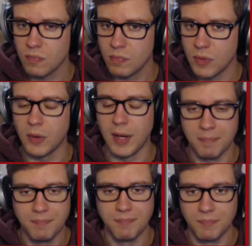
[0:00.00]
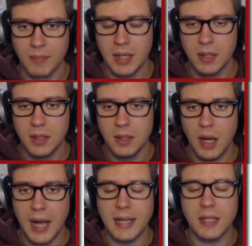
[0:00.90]
Okay.
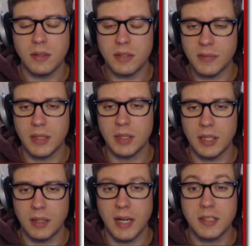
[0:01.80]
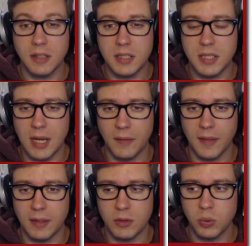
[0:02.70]
I seriously doubt that the
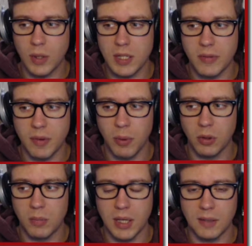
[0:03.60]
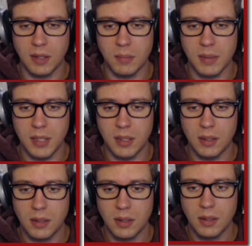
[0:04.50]
level 27 Pokemon is going to be
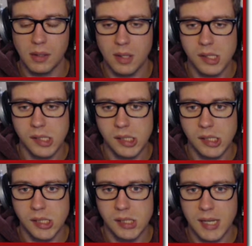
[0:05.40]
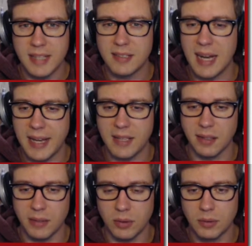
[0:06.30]
his highest
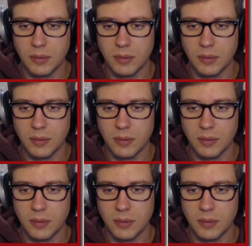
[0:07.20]
level.